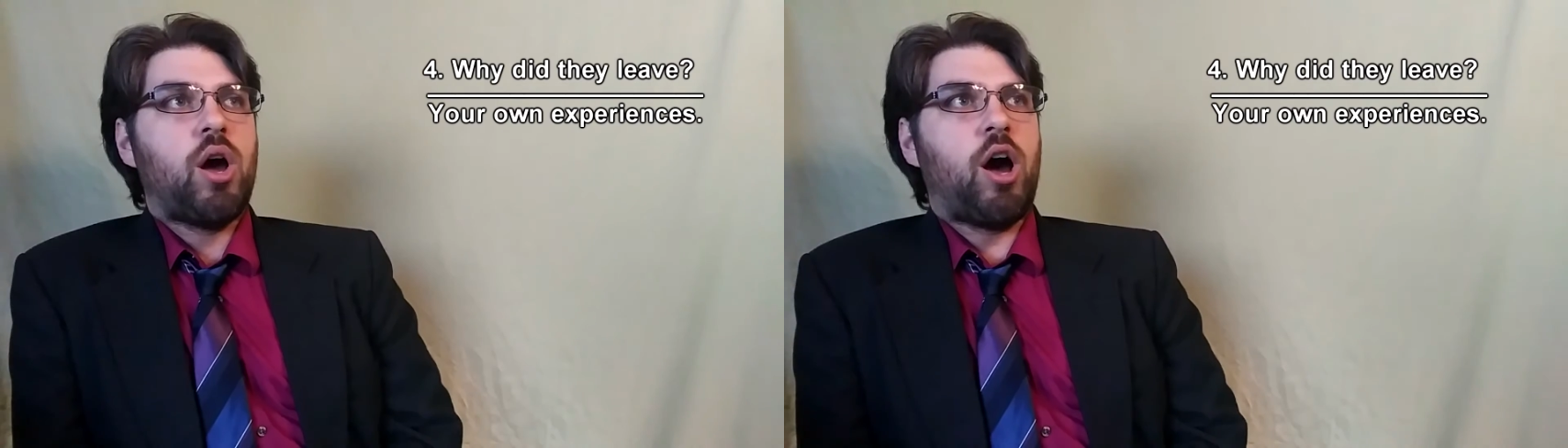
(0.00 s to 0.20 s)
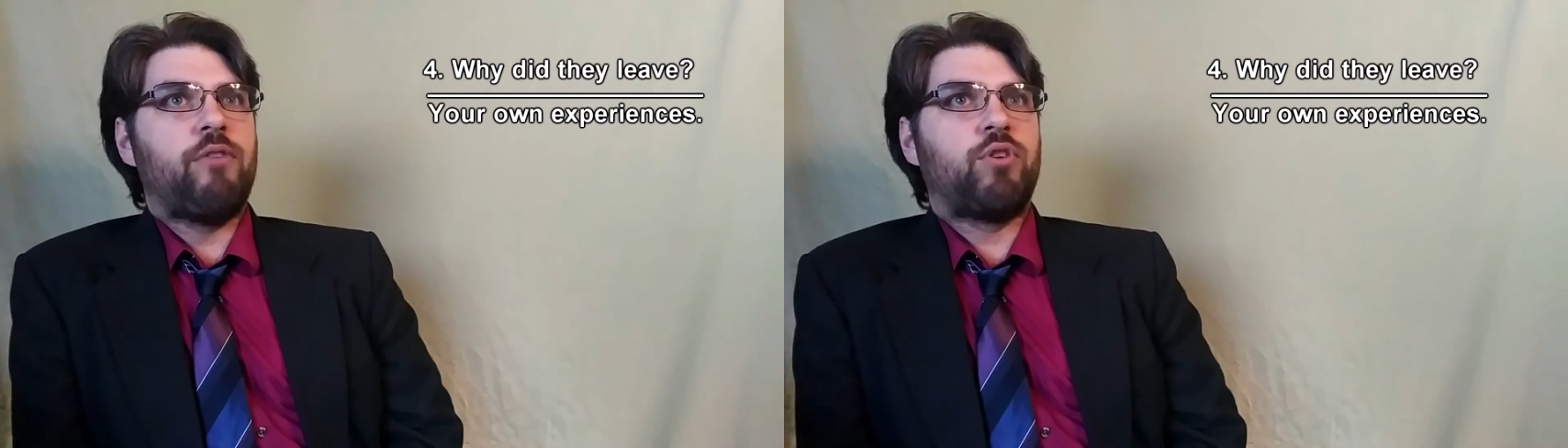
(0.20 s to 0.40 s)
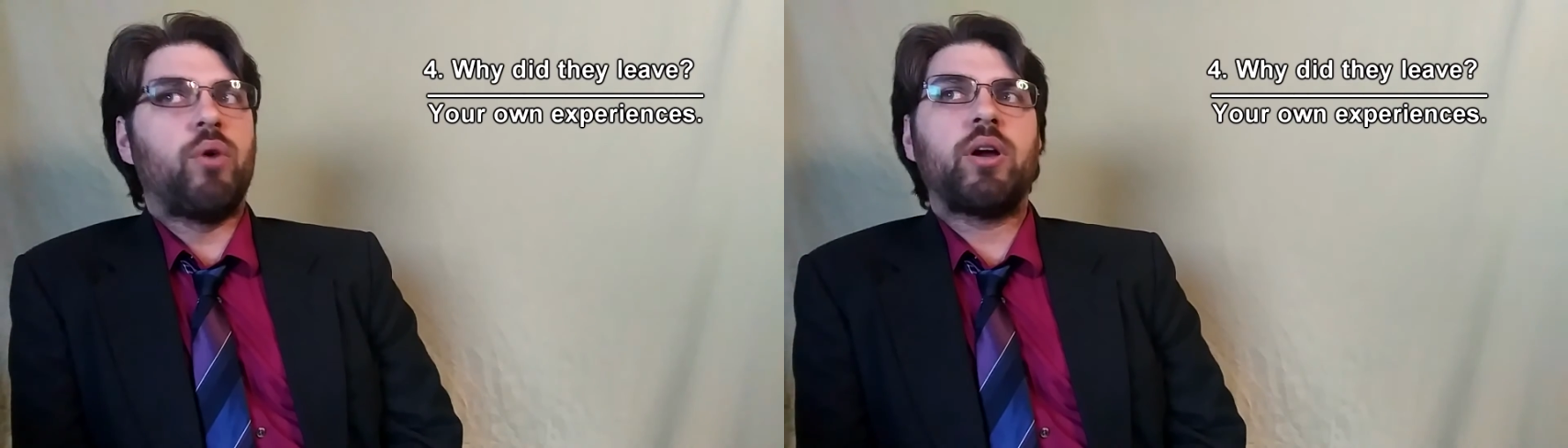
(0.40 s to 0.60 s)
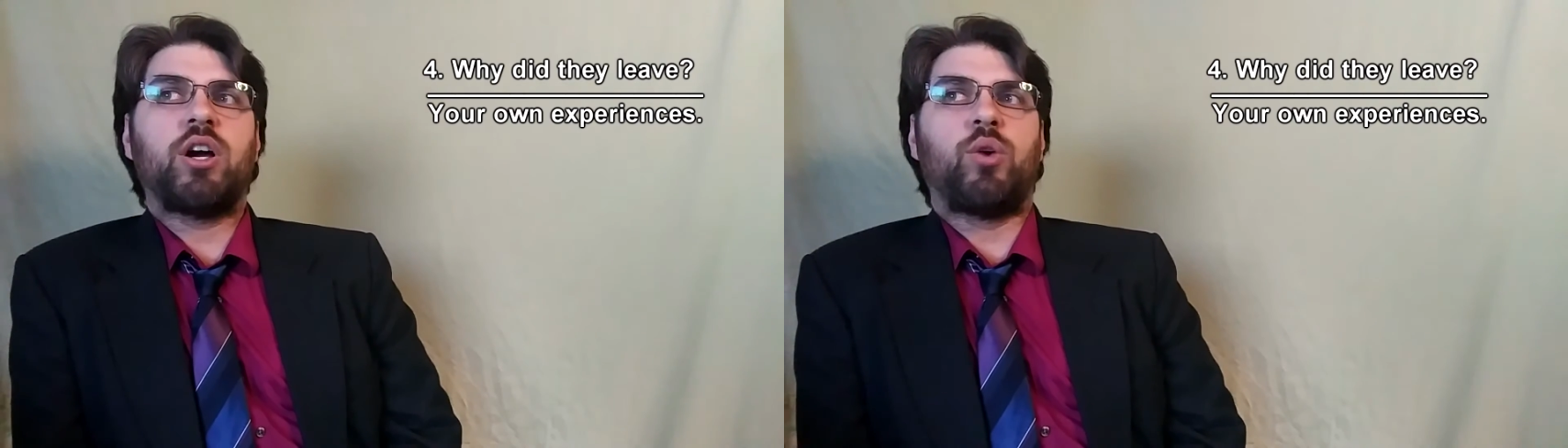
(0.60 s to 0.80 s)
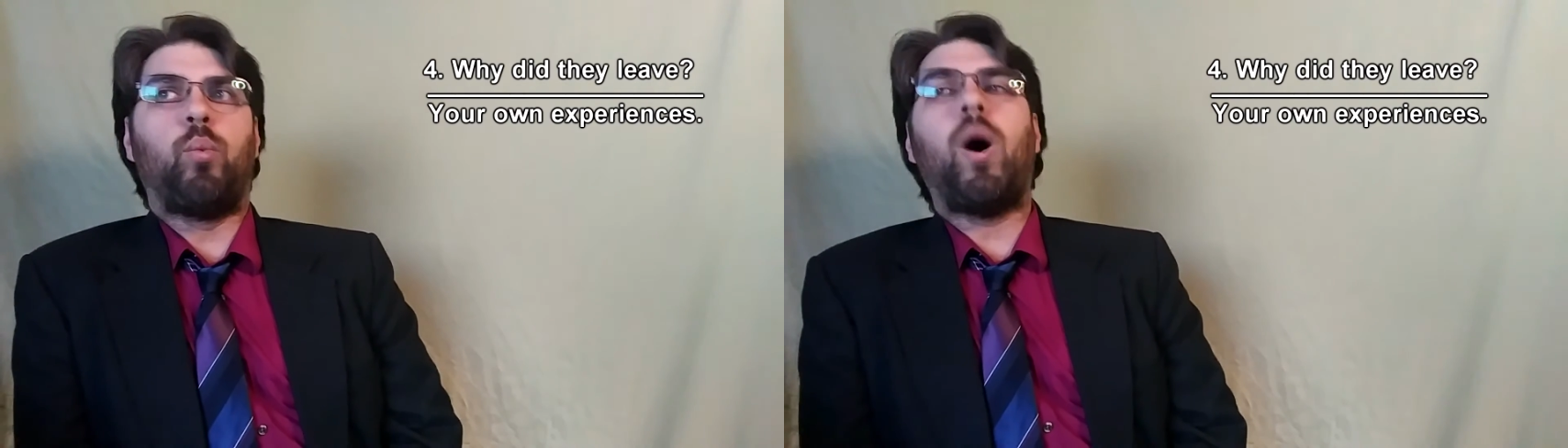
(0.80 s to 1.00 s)
of going
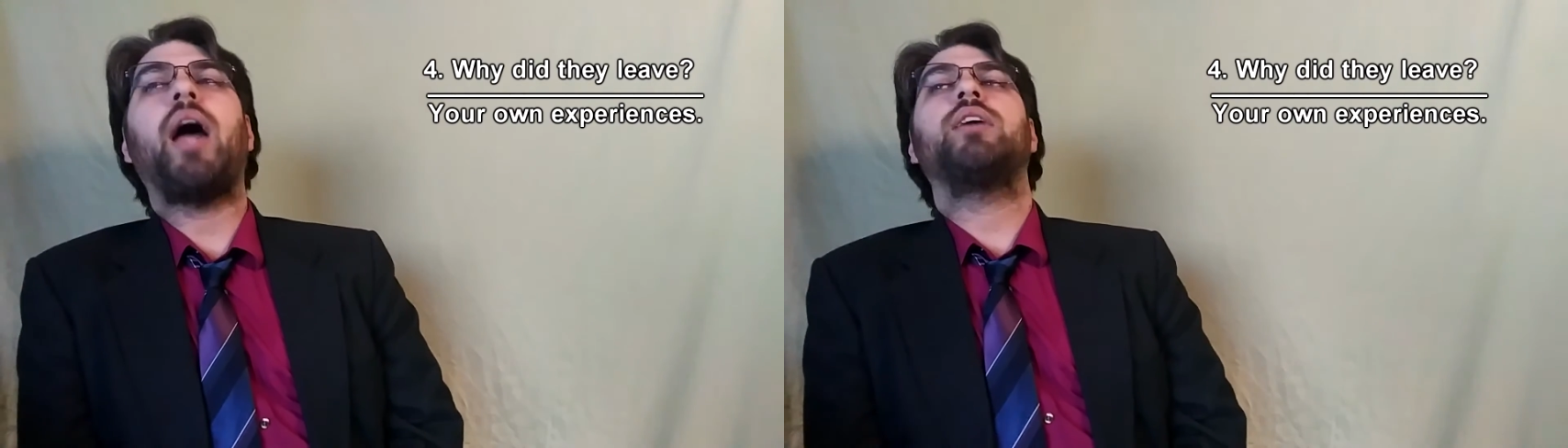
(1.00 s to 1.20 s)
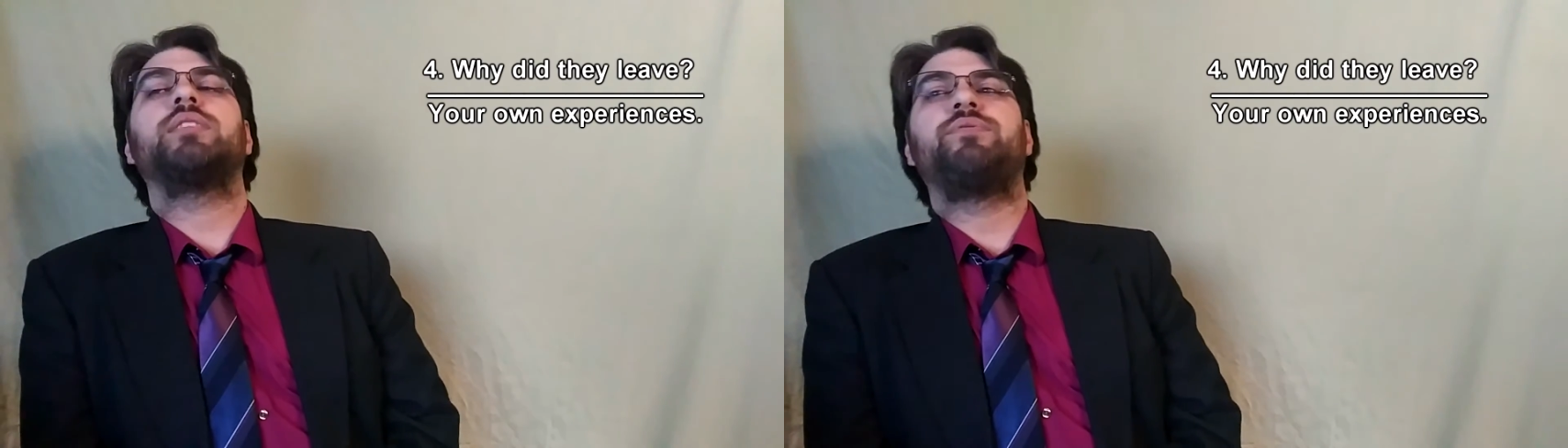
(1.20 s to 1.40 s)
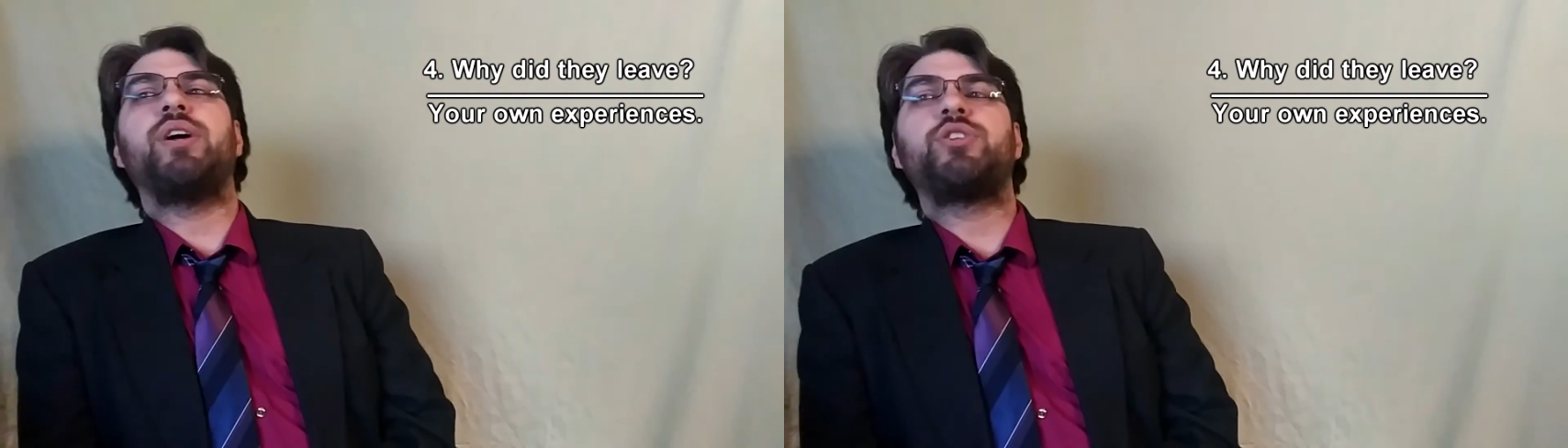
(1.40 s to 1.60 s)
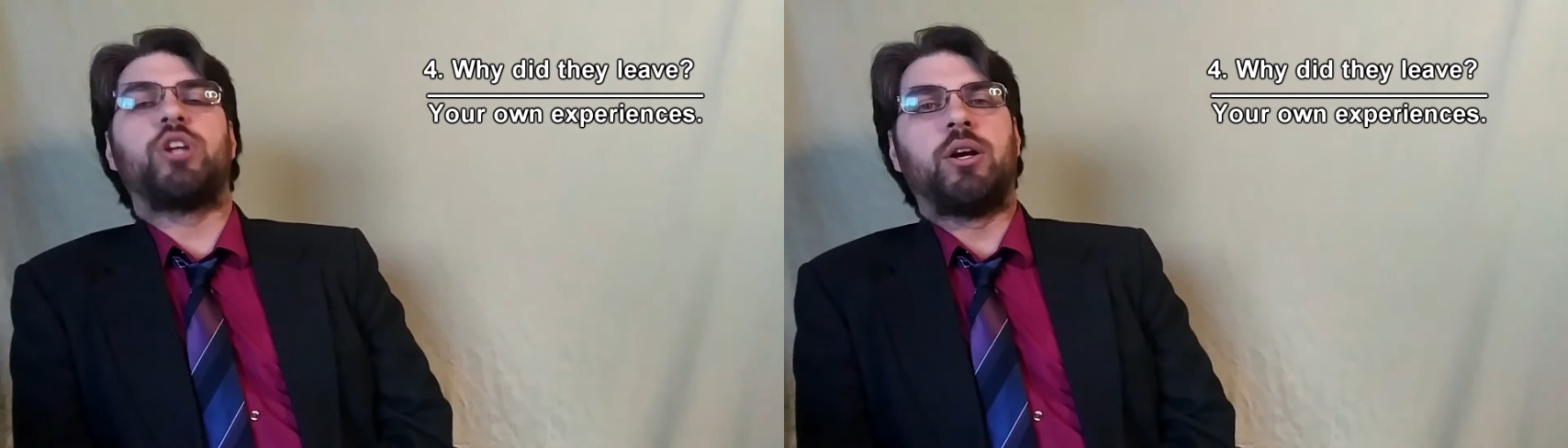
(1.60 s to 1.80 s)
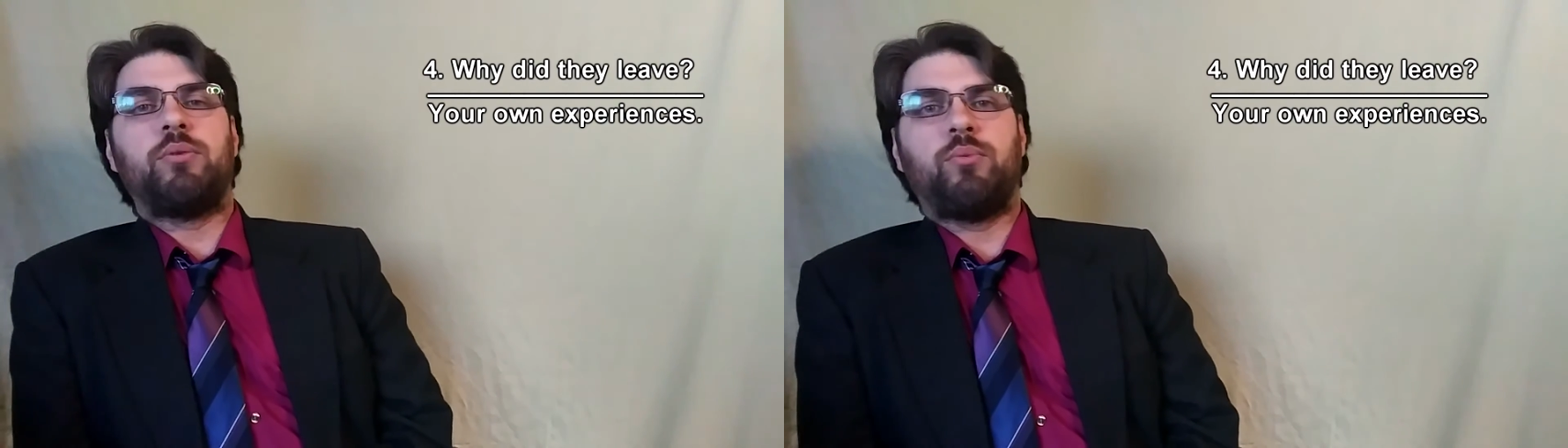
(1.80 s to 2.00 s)
on a wild
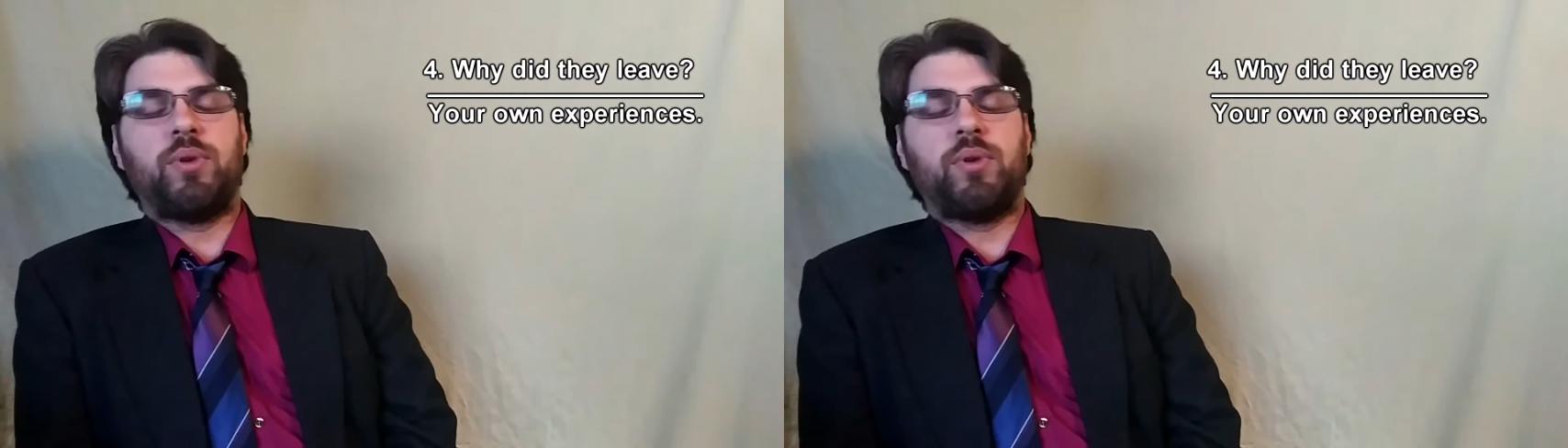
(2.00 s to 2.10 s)
adventure